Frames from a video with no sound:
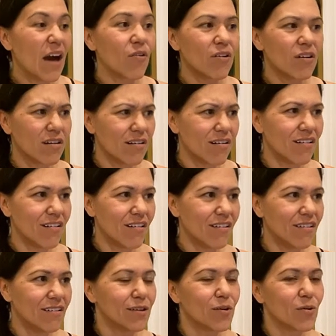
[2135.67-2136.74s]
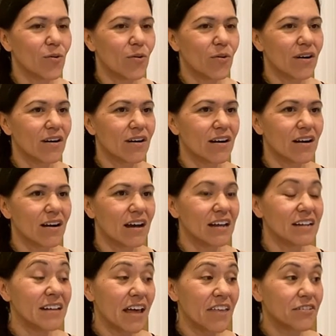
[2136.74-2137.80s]
alcohol or
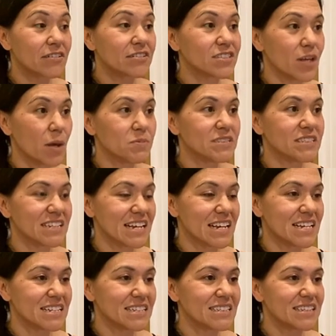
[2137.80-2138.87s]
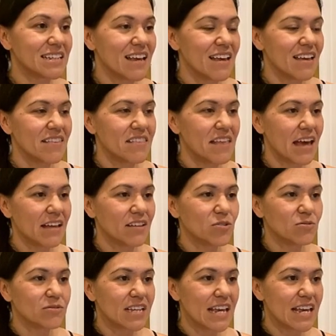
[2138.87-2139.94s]
another substance that
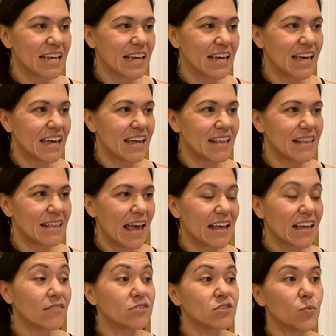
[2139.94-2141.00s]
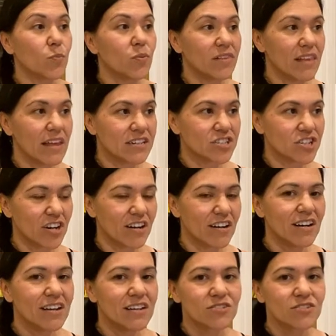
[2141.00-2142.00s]
you take in that gives you pleasure.